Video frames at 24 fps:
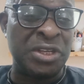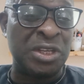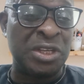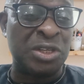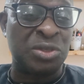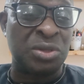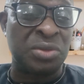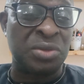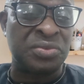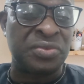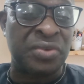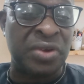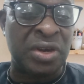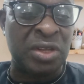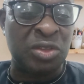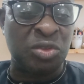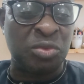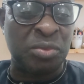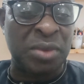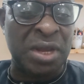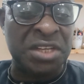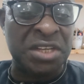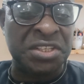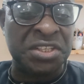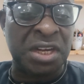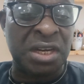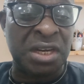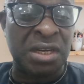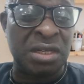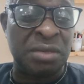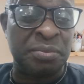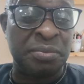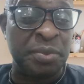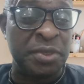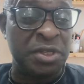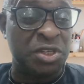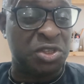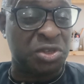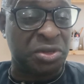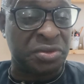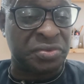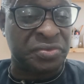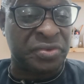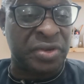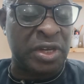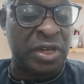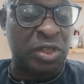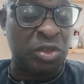yet subscribed to my channel, please
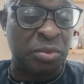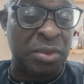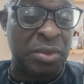subscribe